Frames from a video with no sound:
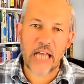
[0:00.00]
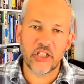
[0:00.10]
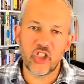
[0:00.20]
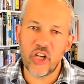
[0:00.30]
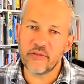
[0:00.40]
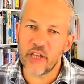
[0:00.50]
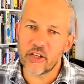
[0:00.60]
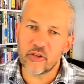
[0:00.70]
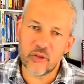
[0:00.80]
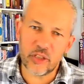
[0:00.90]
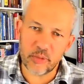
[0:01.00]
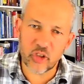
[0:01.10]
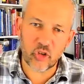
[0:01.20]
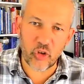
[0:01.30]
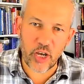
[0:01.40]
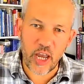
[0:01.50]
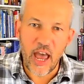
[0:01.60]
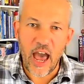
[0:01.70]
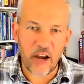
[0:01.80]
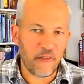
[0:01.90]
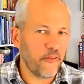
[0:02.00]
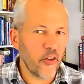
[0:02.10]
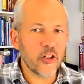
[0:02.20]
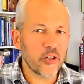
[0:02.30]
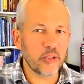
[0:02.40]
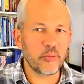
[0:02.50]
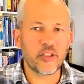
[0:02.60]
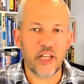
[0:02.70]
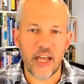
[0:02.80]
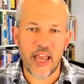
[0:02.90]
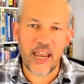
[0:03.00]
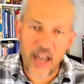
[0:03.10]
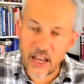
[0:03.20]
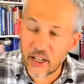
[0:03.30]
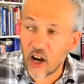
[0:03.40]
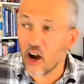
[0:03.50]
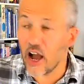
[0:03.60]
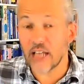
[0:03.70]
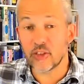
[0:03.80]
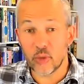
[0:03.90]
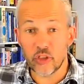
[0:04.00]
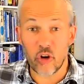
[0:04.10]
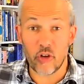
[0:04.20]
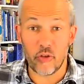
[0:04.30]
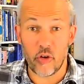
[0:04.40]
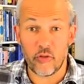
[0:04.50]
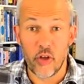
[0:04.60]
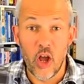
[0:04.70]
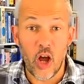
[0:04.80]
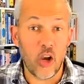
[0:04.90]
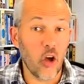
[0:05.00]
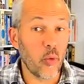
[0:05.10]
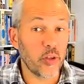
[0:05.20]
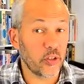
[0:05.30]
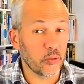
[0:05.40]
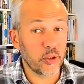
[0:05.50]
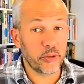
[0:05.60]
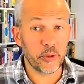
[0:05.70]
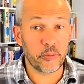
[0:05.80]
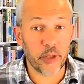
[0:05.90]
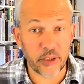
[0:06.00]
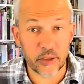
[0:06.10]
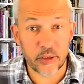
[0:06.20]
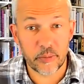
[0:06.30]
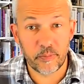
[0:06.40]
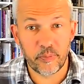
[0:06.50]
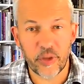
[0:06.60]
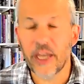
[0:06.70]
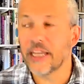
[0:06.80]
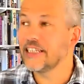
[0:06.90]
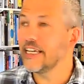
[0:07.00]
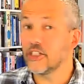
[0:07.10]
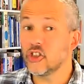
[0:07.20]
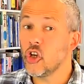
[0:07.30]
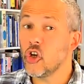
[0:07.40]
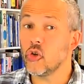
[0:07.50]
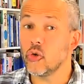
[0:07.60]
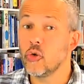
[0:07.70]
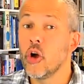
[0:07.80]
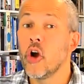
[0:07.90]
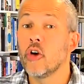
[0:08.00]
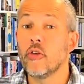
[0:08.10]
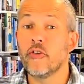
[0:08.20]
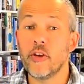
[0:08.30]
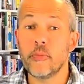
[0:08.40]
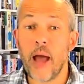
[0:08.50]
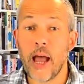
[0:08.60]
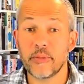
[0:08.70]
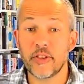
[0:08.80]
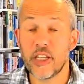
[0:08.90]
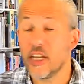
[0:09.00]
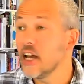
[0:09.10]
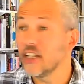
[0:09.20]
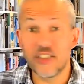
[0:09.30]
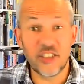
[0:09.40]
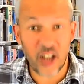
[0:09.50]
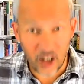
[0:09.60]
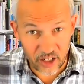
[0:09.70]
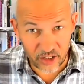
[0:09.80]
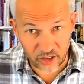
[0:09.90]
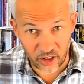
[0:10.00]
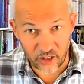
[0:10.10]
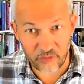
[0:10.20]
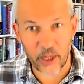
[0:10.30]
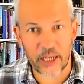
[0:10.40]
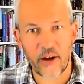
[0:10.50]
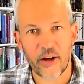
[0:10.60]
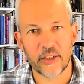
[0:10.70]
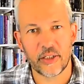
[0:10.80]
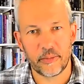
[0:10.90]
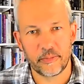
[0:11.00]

shoved a Christmas tree and a full Christmas dinner in our car as we drove off, along with some Christmas presents. Year two revealed perhaps the darker side of my character.